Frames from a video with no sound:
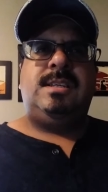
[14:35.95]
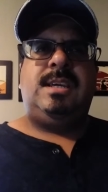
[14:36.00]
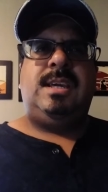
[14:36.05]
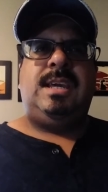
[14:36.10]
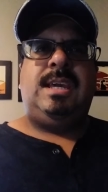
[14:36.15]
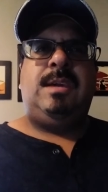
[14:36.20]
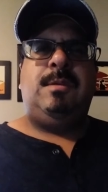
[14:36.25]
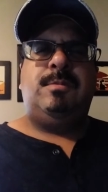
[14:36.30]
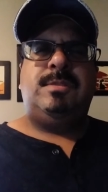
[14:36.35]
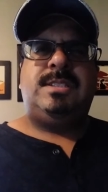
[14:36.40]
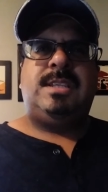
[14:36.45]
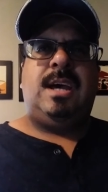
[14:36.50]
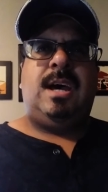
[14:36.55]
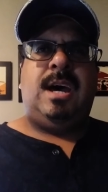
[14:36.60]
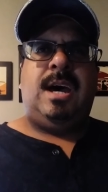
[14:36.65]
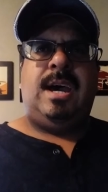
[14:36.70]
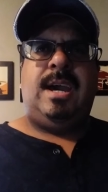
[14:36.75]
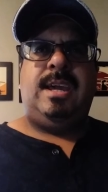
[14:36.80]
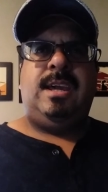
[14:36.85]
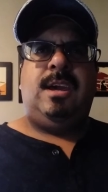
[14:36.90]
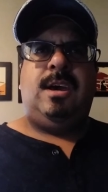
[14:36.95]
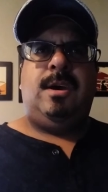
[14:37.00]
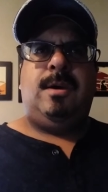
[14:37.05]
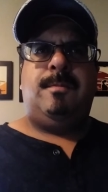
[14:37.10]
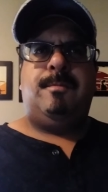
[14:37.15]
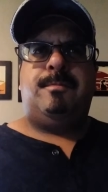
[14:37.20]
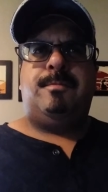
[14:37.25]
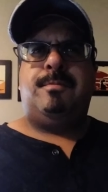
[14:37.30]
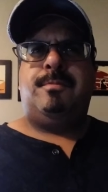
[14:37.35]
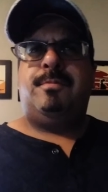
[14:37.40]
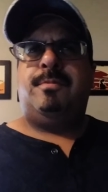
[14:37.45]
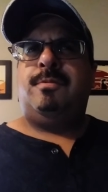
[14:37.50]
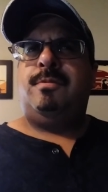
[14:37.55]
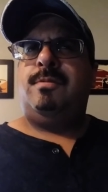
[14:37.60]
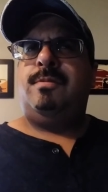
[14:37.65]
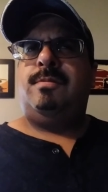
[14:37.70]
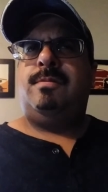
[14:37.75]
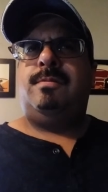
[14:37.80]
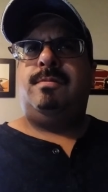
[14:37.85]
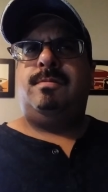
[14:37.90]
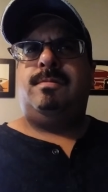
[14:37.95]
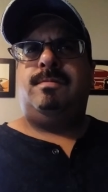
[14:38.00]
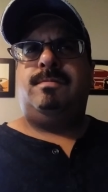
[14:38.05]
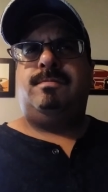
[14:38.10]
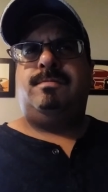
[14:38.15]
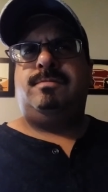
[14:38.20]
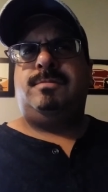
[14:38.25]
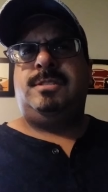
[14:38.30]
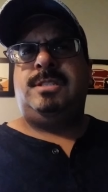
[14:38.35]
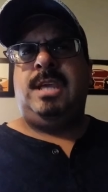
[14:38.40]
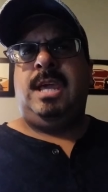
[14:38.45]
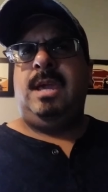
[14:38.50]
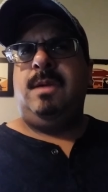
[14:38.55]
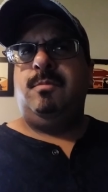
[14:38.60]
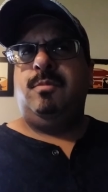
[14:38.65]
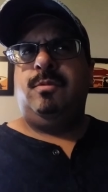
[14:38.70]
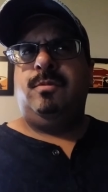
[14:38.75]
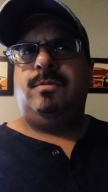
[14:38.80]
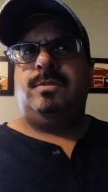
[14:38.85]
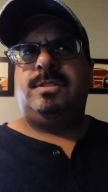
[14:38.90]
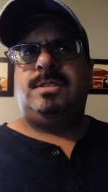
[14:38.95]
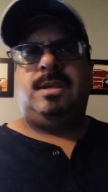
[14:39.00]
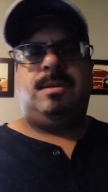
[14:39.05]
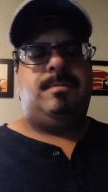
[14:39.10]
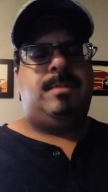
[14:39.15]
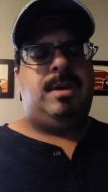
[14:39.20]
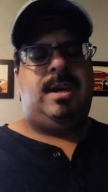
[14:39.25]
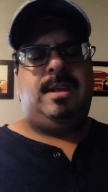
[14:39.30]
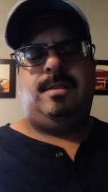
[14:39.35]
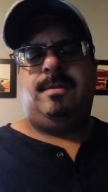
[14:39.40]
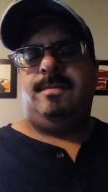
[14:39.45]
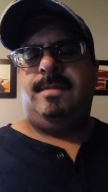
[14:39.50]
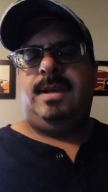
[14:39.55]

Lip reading: he was a high up table, something. I